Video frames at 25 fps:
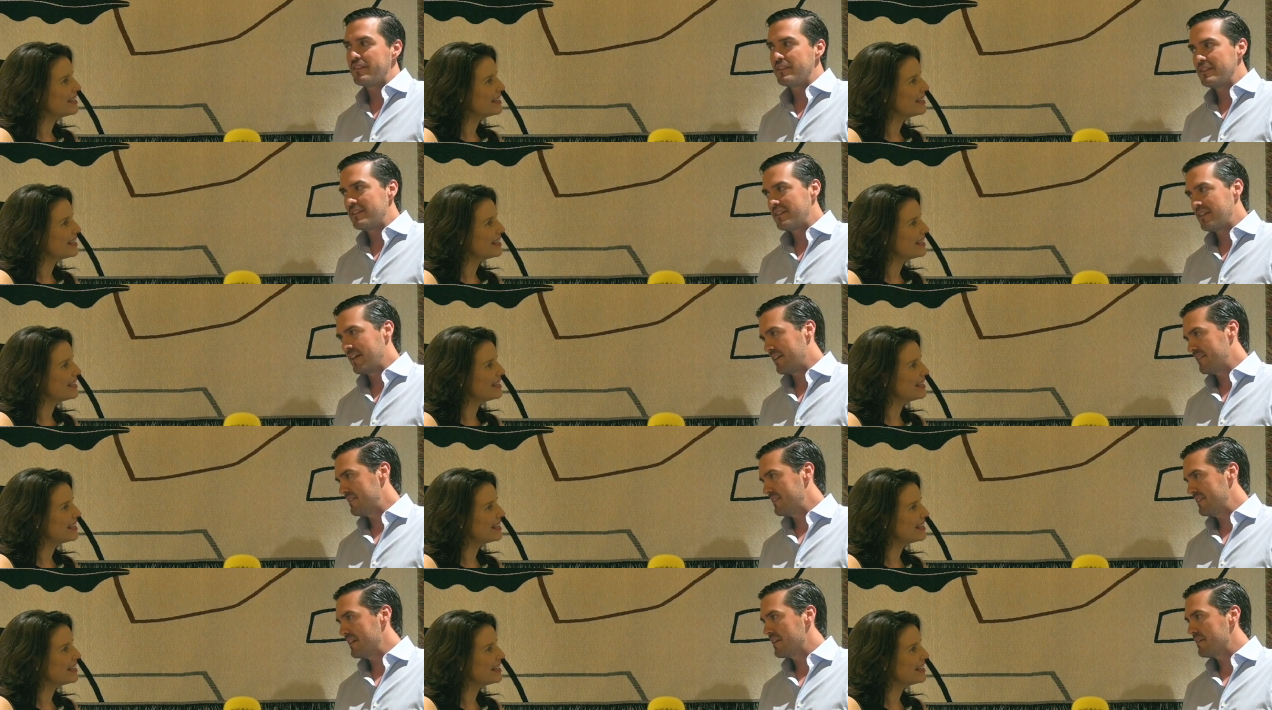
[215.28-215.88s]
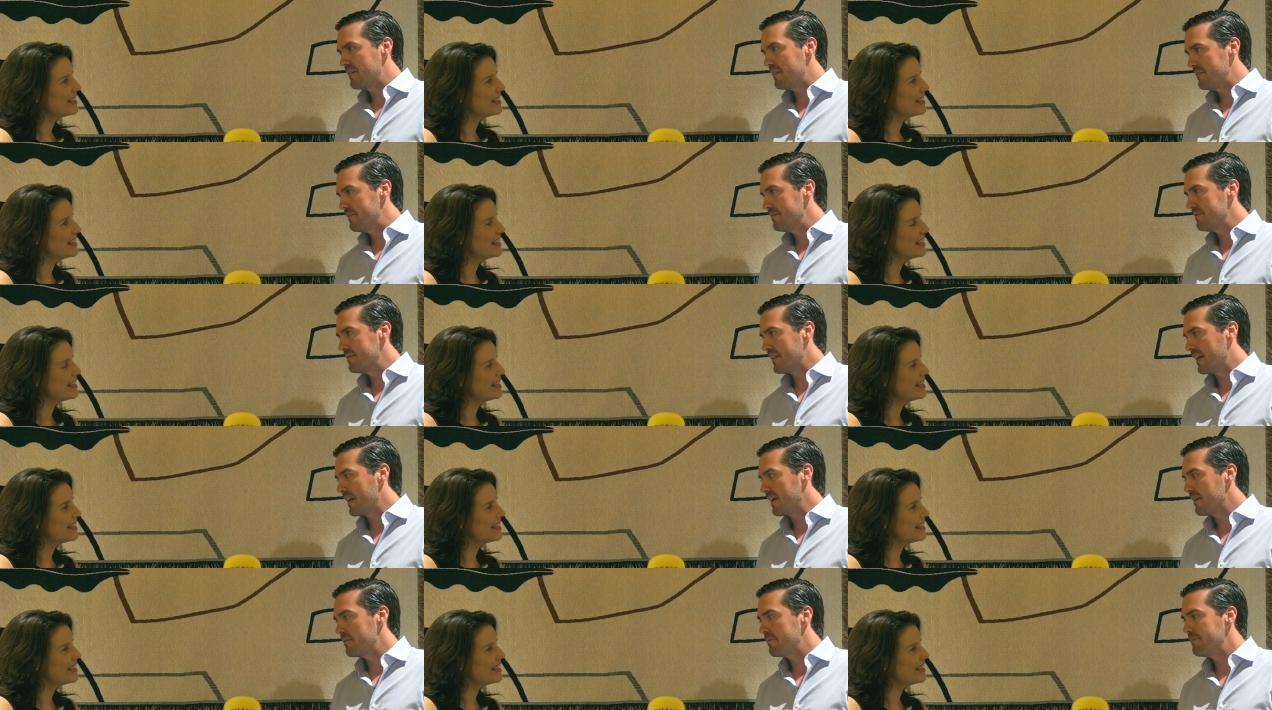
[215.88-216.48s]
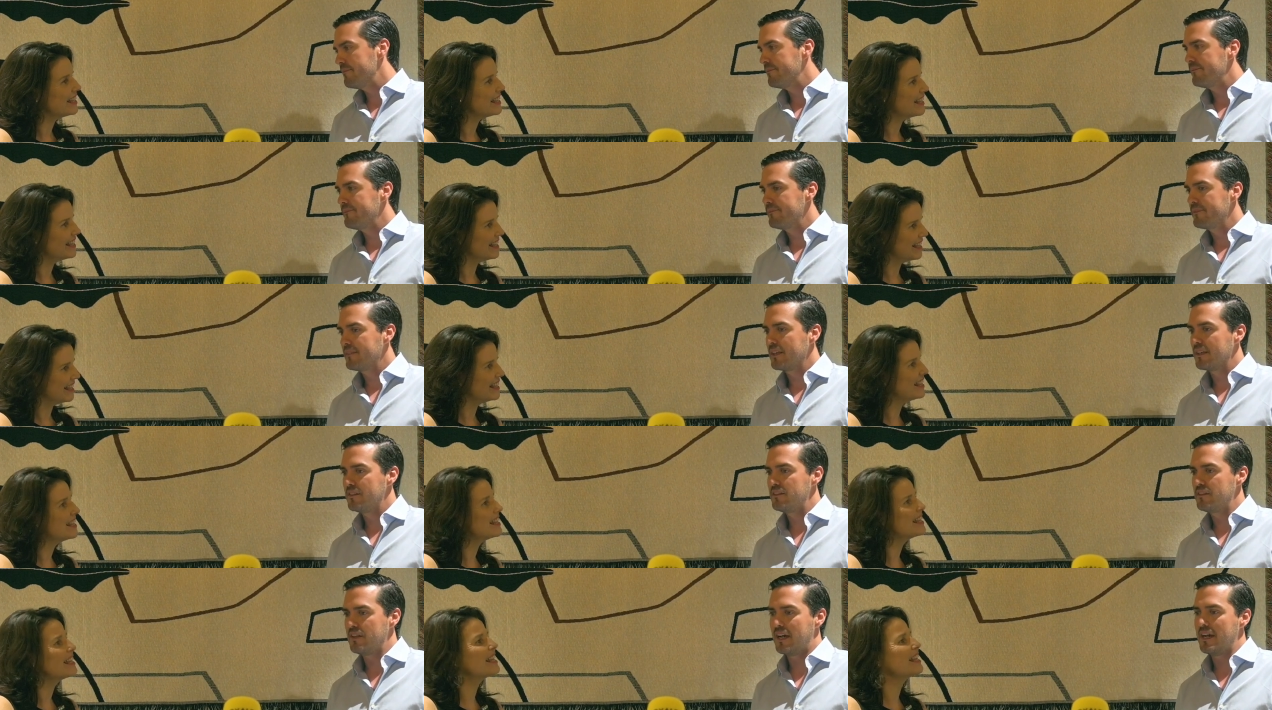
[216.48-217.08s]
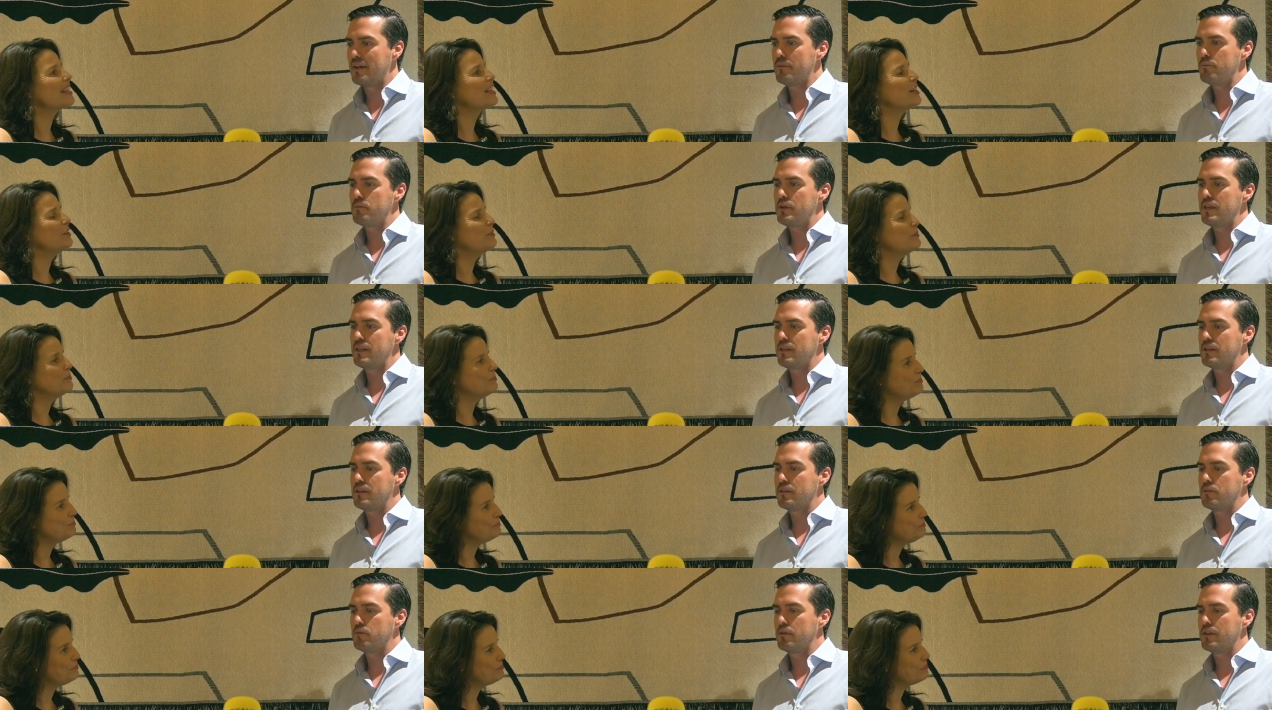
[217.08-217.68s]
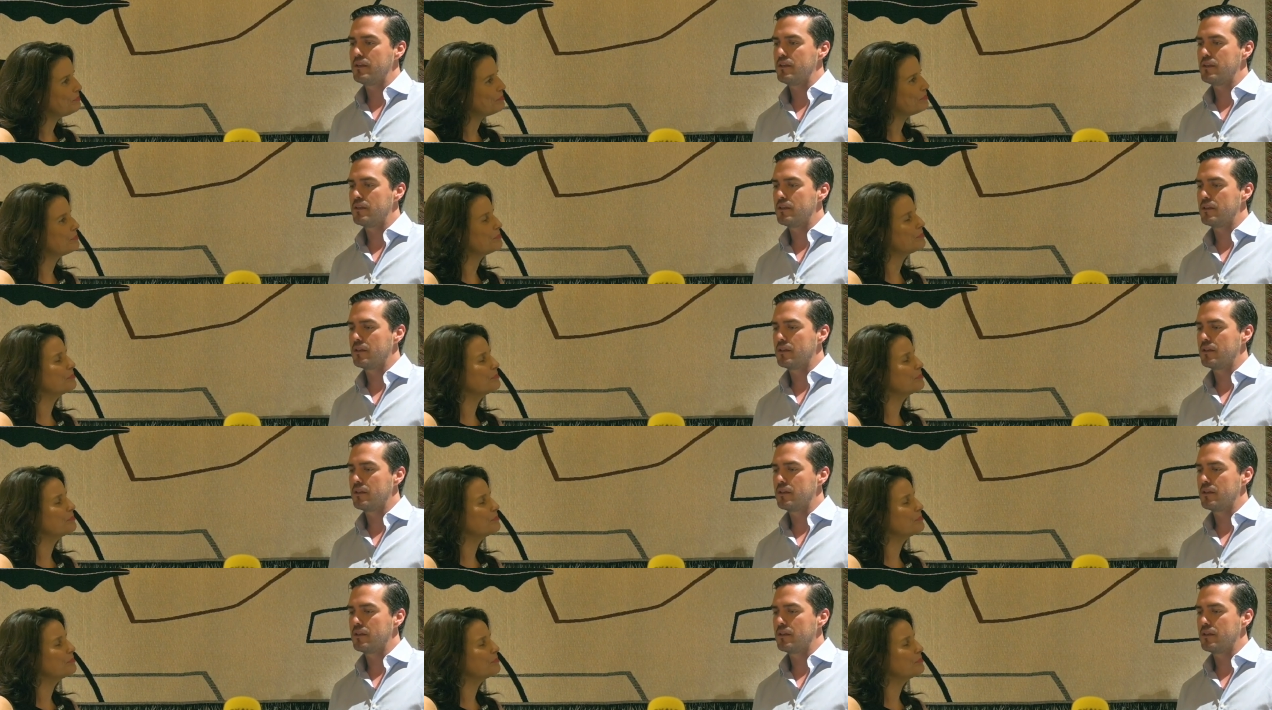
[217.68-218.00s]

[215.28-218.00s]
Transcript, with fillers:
Speaker 1: fantastic like time with with